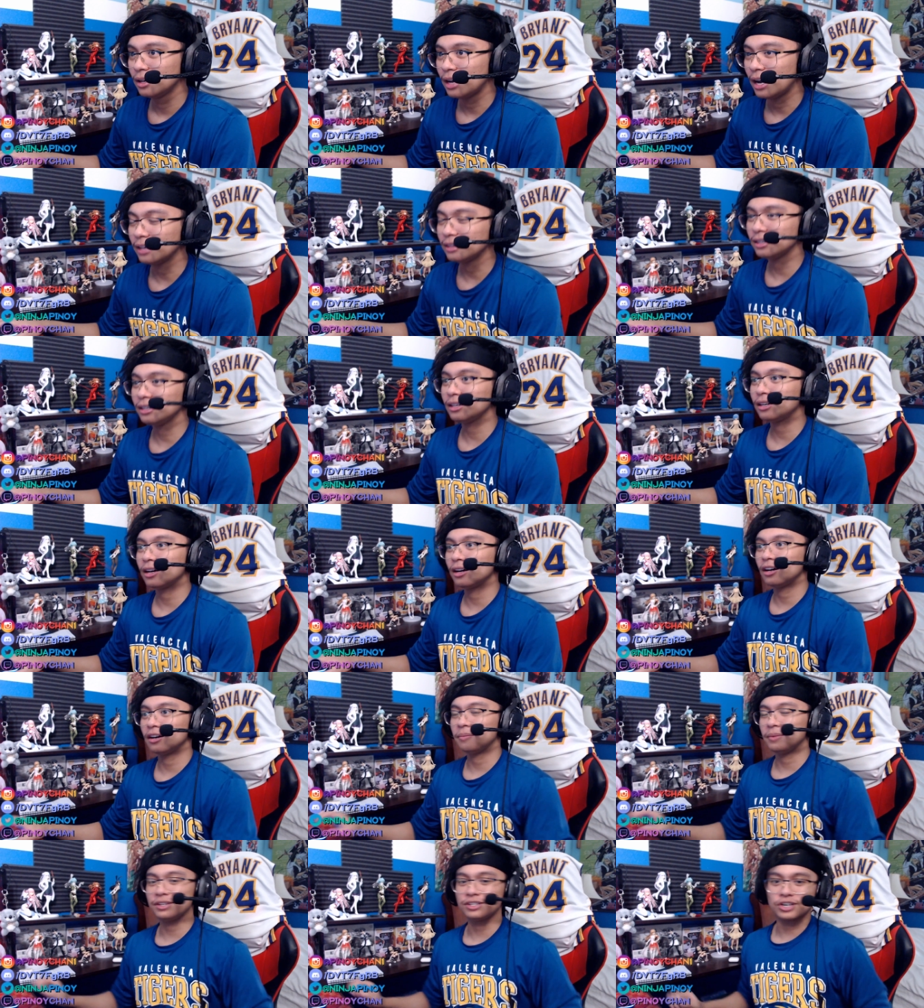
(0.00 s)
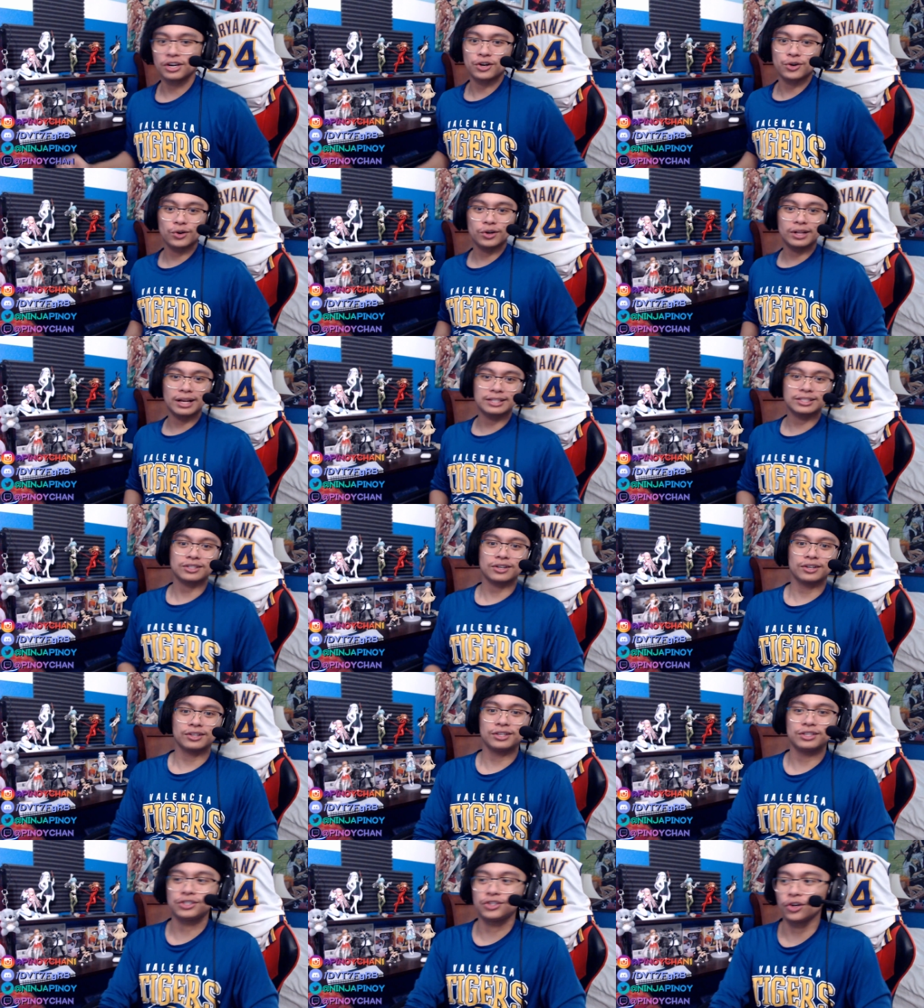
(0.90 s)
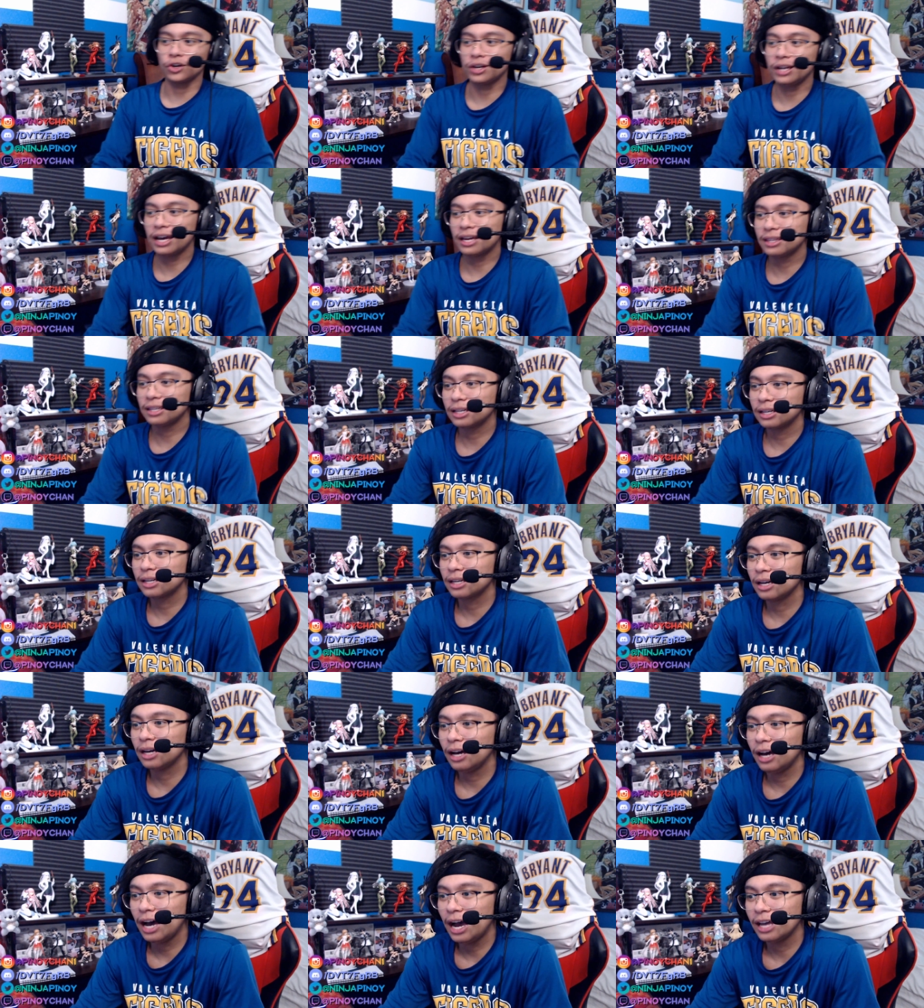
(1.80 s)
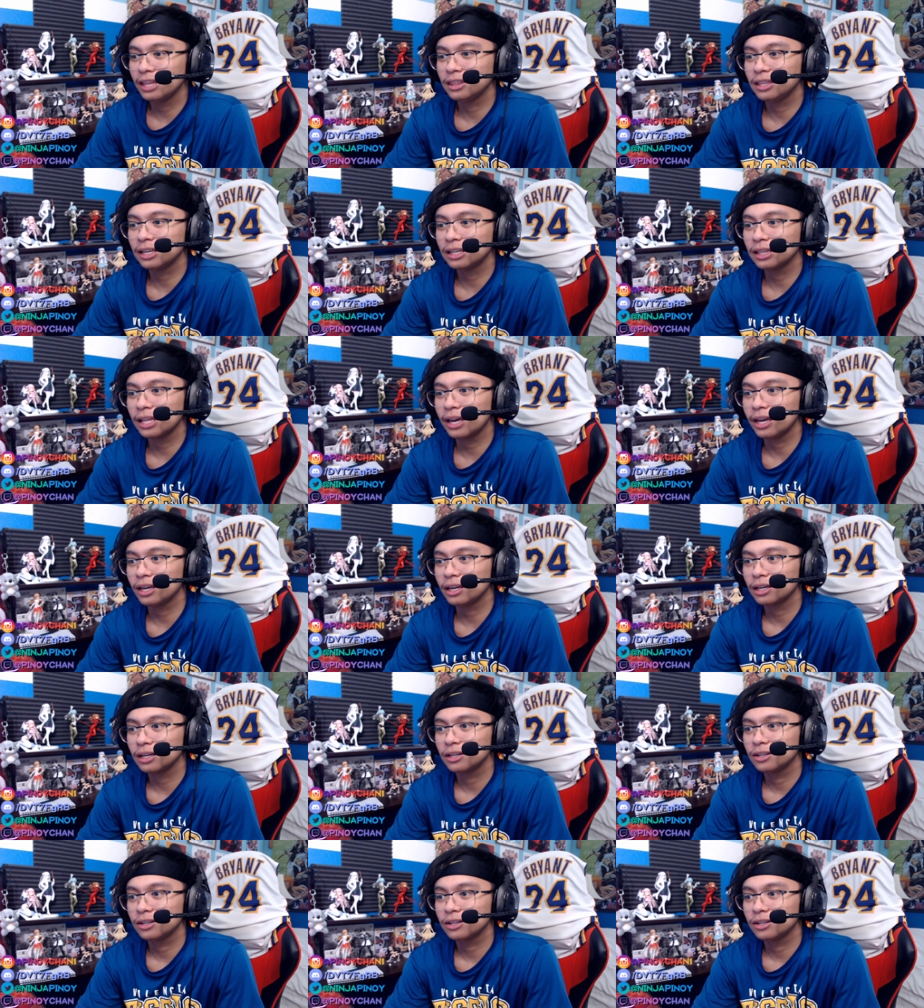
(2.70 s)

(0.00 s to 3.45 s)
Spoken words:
I think in general, I started this journey, I think like